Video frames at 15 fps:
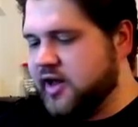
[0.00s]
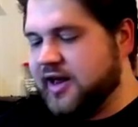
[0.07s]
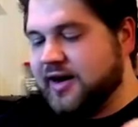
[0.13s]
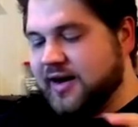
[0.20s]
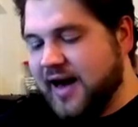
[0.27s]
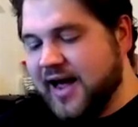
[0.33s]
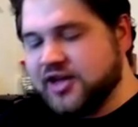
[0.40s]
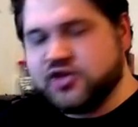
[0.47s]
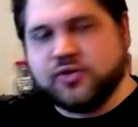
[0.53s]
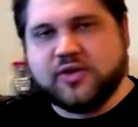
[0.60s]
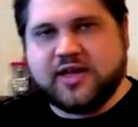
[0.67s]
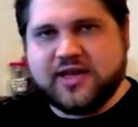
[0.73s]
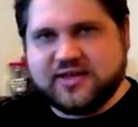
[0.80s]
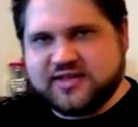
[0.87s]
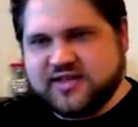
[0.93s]
It
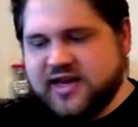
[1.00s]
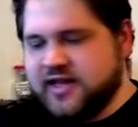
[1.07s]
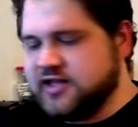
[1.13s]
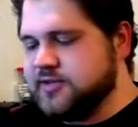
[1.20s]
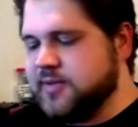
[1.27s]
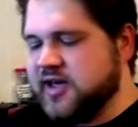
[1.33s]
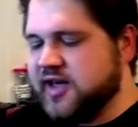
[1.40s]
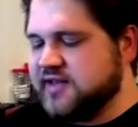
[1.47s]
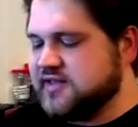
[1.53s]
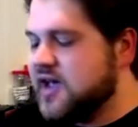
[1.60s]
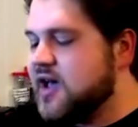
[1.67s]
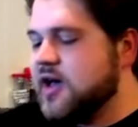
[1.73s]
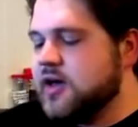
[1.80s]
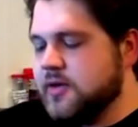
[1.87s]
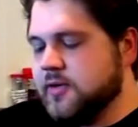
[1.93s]
naturally extends because
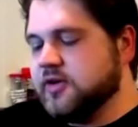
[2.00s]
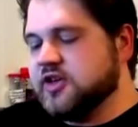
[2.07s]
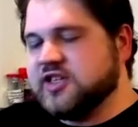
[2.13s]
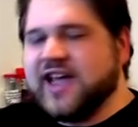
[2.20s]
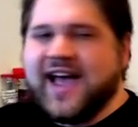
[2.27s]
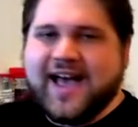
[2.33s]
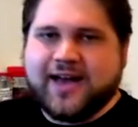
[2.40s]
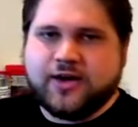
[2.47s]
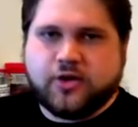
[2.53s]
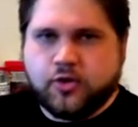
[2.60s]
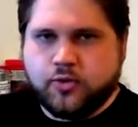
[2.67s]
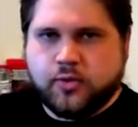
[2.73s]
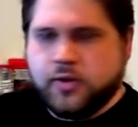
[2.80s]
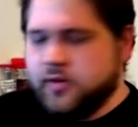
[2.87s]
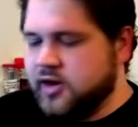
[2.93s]
you can just add
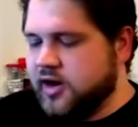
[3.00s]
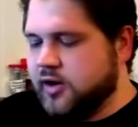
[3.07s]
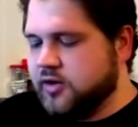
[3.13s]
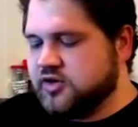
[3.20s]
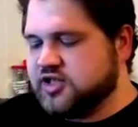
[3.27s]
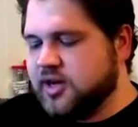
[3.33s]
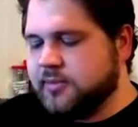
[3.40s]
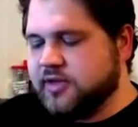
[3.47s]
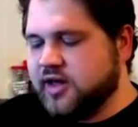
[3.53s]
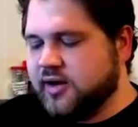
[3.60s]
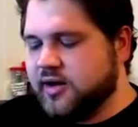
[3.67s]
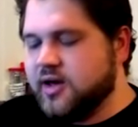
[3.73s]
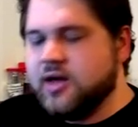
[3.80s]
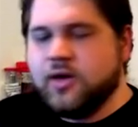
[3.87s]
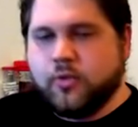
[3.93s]
Garuda or
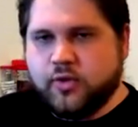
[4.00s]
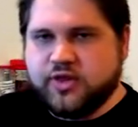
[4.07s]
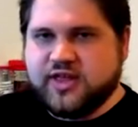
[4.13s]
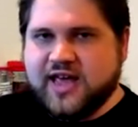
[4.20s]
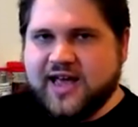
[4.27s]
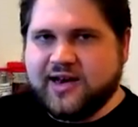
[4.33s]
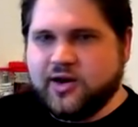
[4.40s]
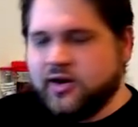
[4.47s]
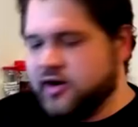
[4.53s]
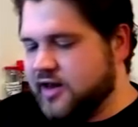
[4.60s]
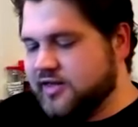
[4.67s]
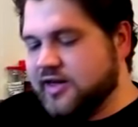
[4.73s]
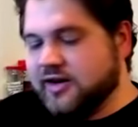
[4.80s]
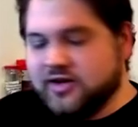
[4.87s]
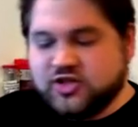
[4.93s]
something with Gadearg
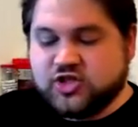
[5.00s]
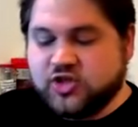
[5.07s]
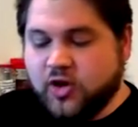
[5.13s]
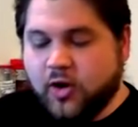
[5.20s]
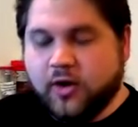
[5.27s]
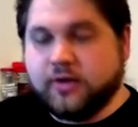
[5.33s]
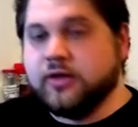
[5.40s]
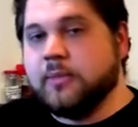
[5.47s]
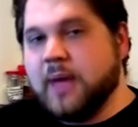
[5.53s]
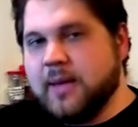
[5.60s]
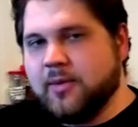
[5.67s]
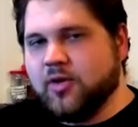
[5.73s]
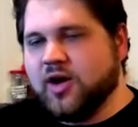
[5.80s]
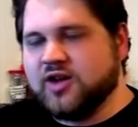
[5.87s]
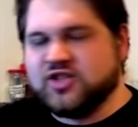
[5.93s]
and then discard the
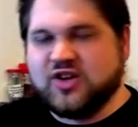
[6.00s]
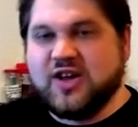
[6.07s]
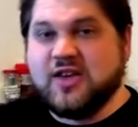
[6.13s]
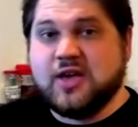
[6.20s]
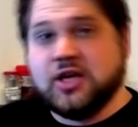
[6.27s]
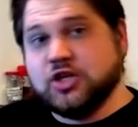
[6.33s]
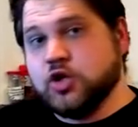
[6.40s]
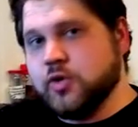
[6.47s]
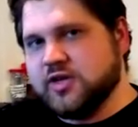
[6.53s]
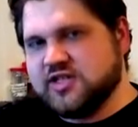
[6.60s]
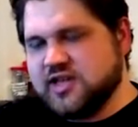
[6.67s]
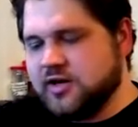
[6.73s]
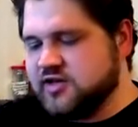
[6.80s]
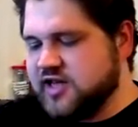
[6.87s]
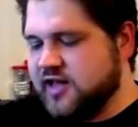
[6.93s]
Baby Rock, so now you get two
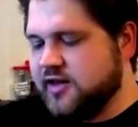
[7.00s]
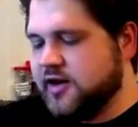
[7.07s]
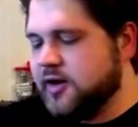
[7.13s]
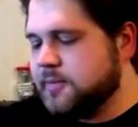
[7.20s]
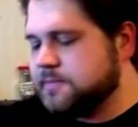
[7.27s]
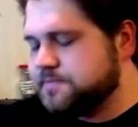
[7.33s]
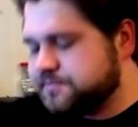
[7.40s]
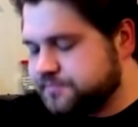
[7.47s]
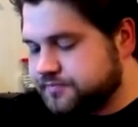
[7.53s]
extenders out of the deal.